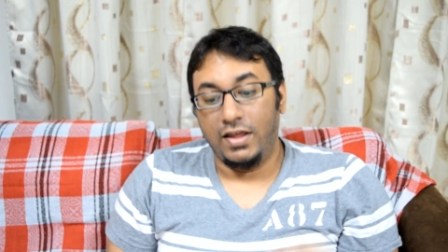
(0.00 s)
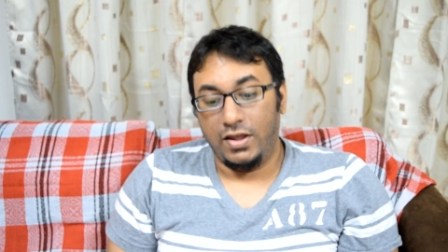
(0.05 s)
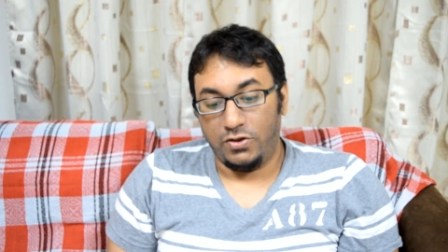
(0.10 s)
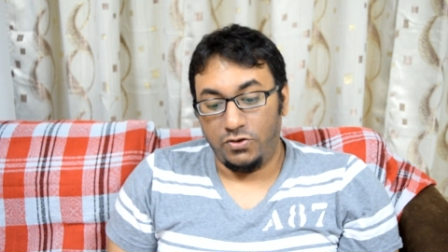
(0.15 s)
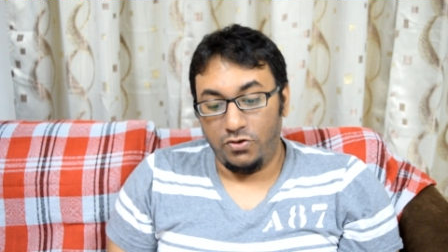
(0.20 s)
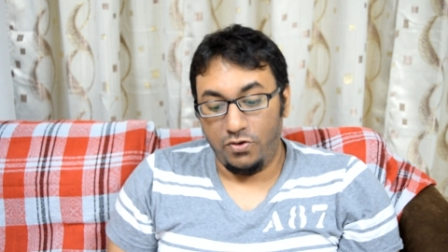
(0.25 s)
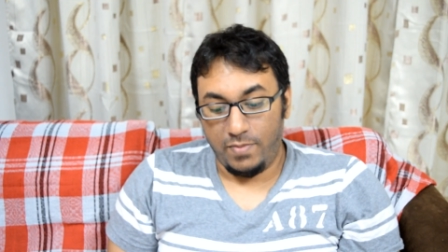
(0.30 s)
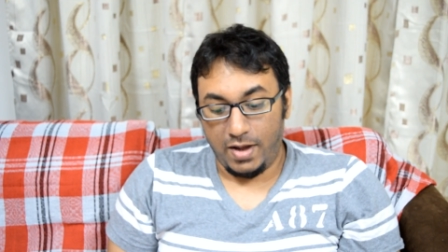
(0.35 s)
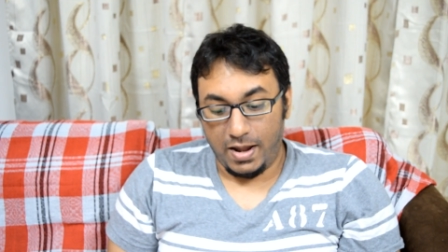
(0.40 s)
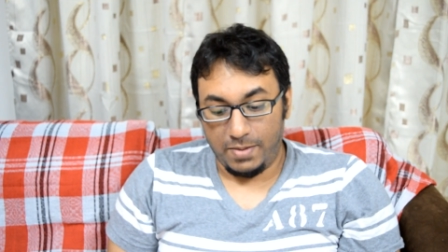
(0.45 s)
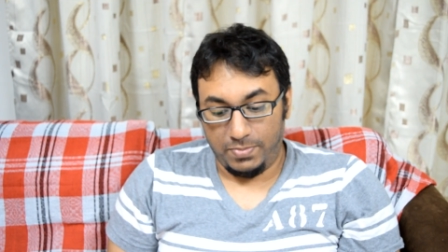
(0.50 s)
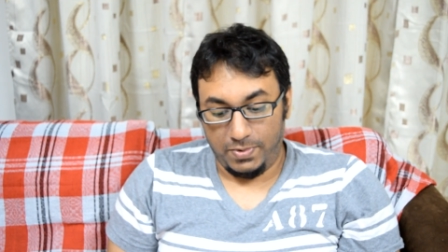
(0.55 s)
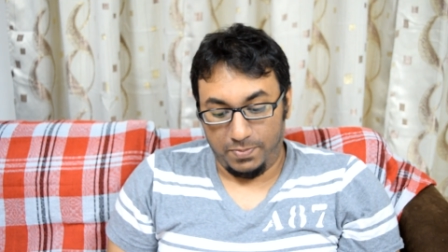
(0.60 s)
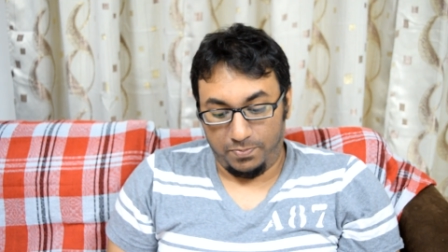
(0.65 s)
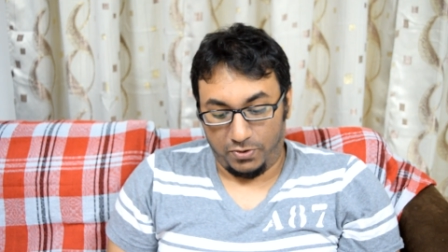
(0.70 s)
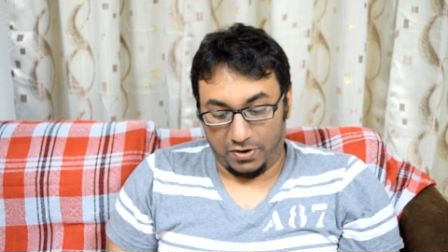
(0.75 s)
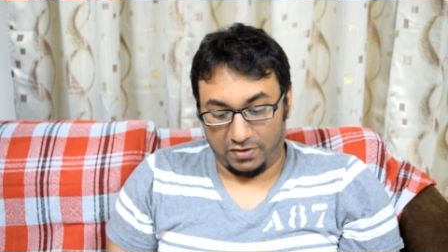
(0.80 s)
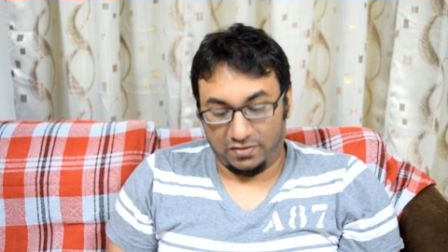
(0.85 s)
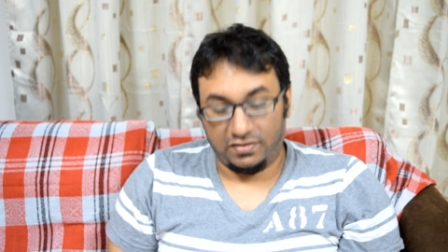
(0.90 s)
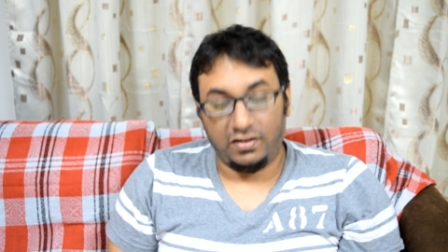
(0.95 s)
you might be
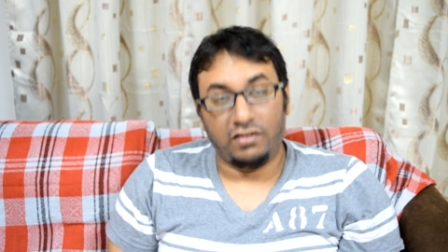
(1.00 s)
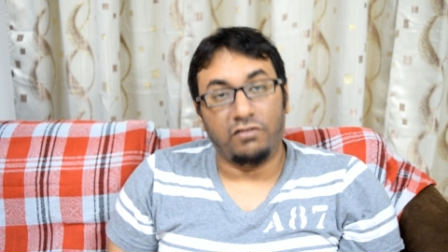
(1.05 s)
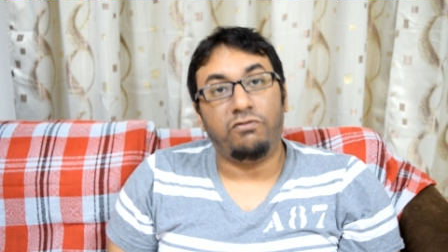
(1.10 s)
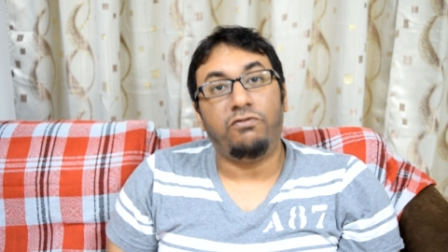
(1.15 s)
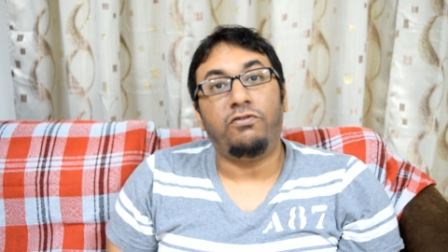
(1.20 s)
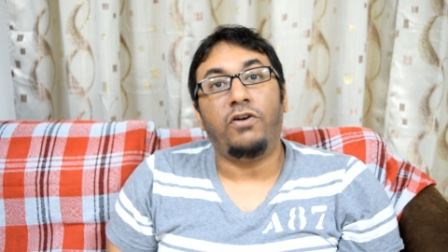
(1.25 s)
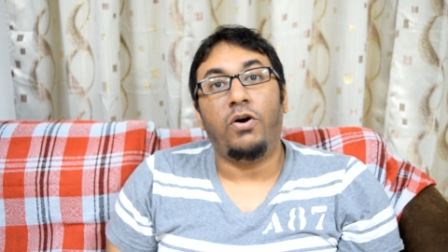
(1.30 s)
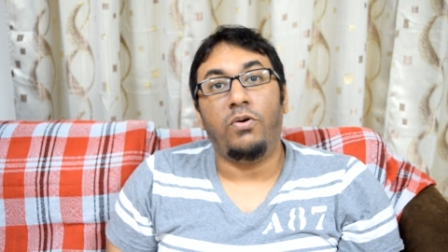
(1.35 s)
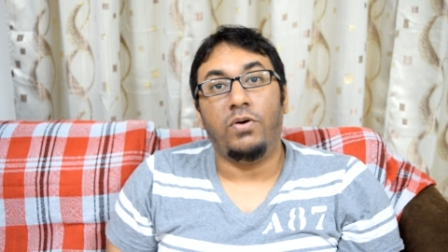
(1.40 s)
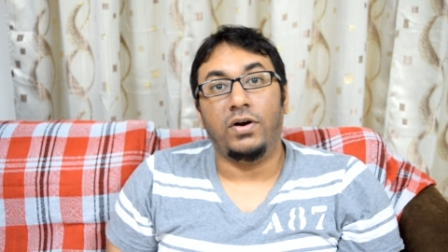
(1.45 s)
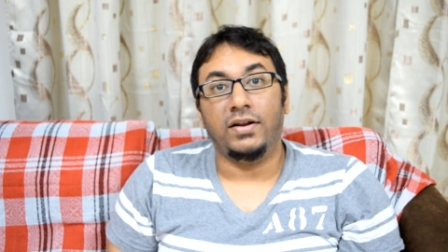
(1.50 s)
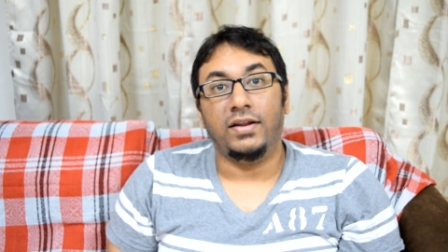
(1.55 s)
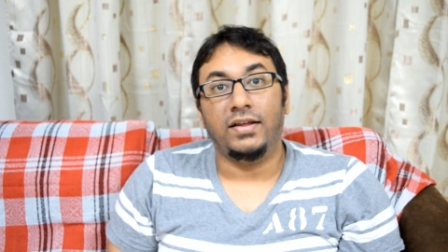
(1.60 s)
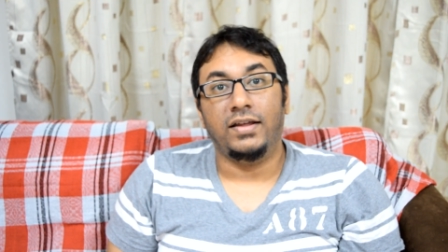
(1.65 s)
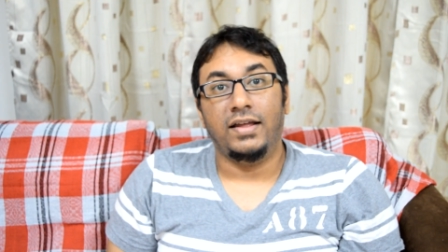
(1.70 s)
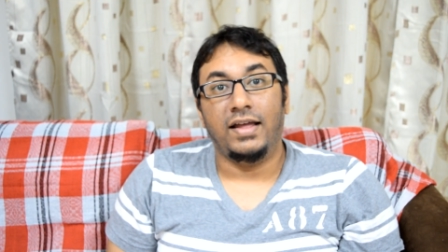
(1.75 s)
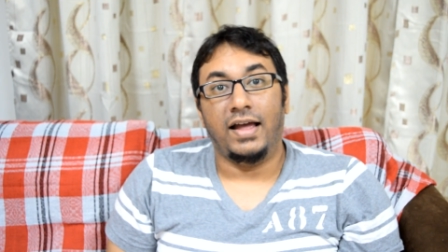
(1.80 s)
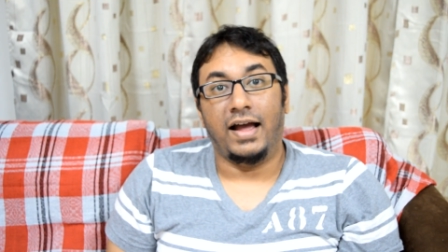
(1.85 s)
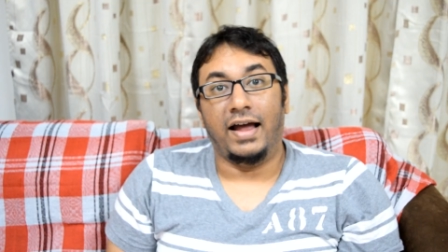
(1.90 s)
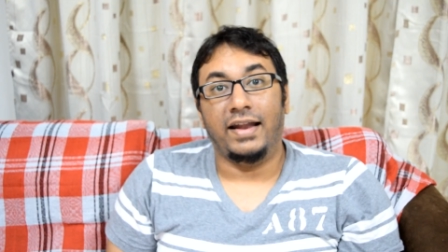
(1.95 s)
pressing forward
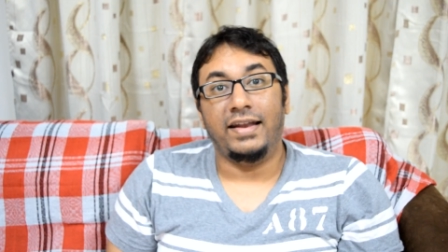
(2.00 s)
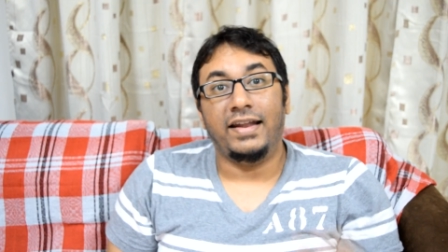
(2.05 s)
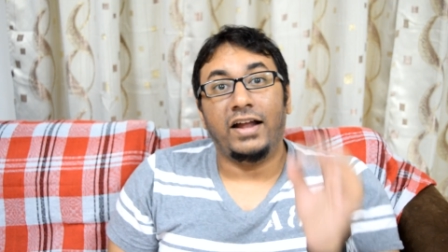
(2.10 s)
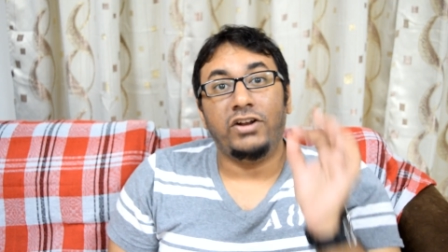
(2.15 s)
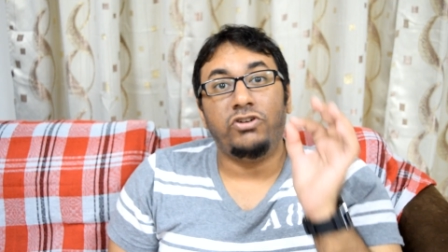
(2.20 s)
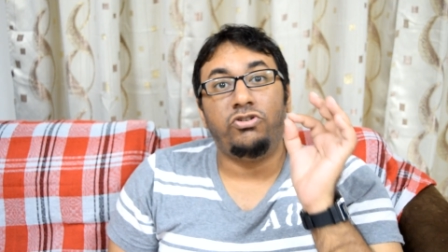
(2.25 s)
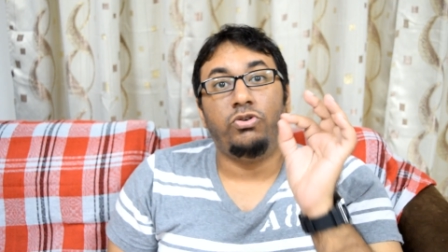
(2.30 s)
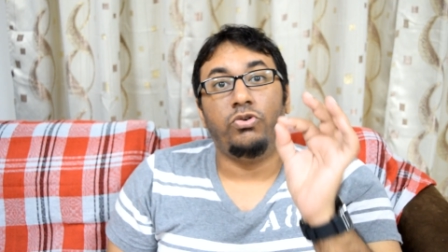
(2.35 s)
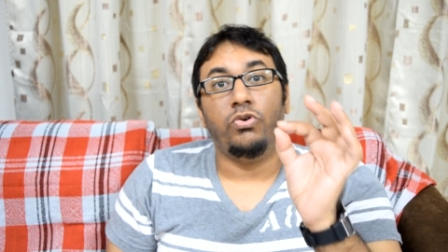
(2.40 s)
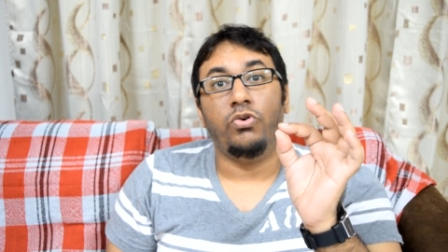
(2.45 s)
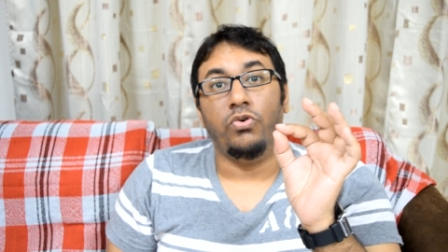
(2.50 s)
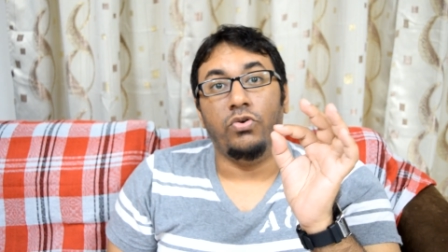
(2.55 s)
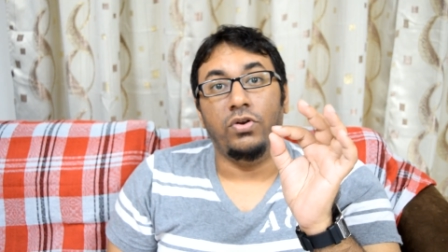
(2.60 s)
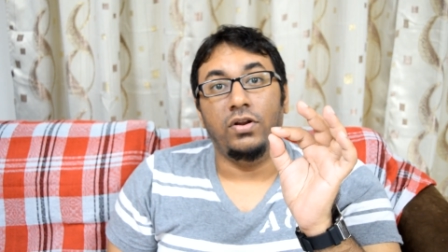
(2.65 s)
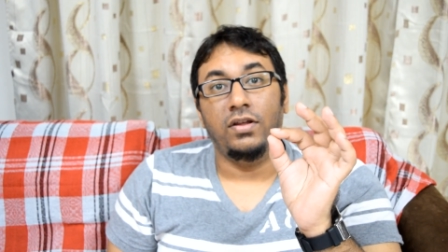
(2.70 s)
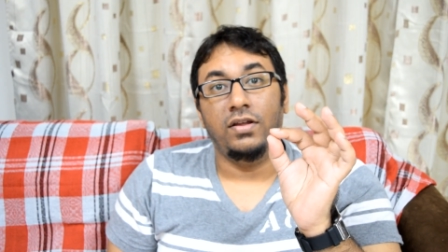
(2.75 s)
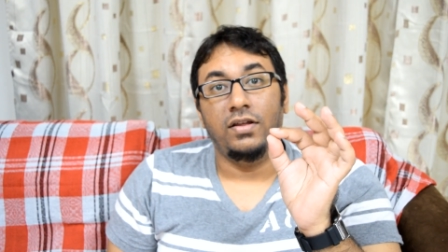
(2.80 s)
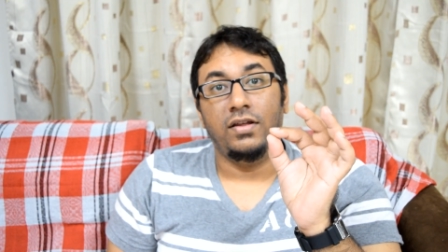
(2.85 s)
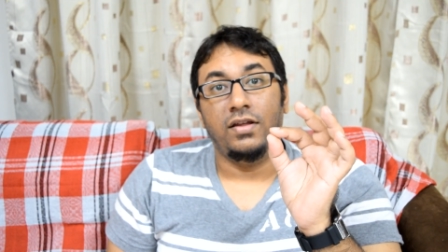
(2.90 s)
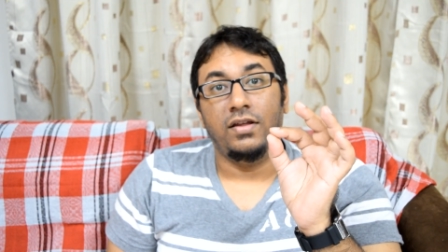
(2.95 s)
and that drone